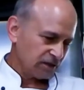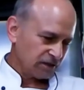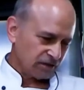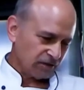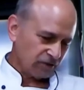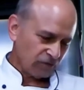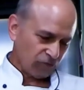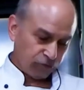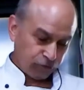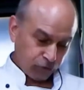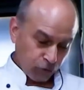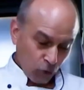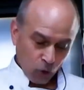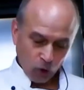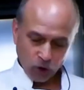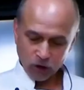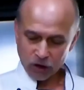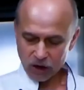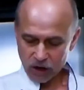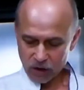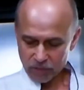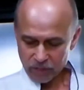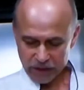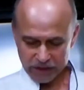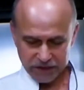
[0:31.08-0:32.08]

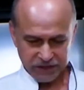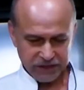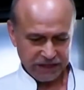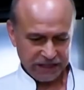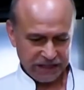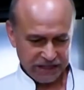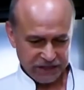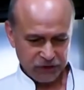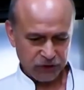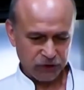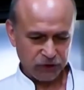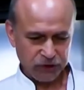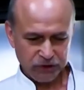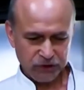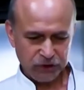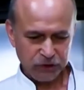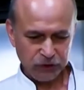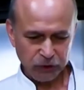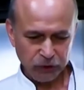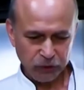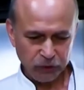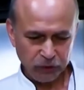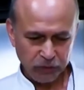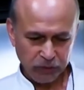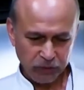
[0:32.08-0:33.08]
form that's easier
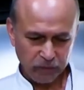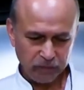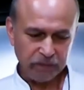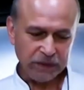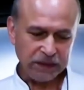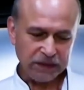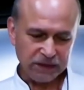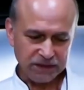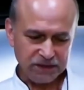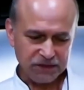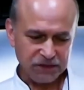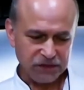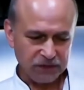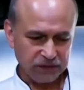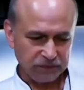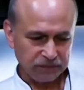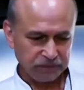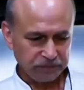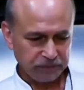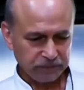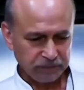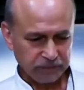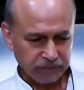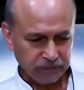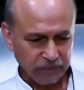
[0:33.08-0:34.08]
to mince.
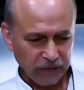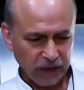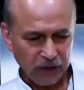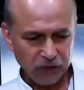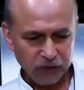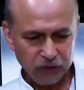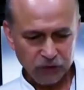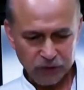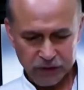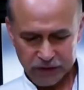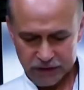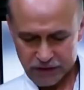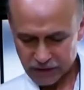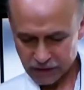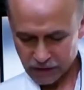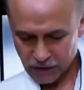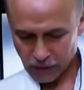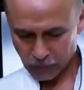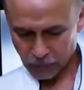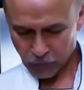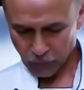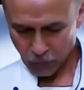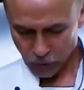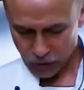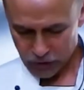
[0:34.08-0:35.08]
I'll do this a
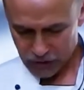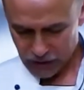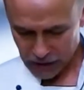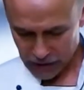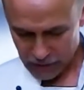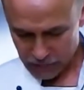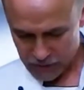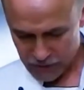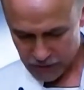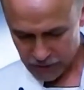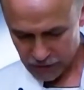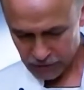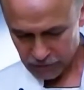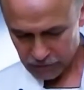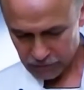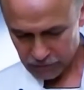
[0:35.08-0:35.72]
couple more times here.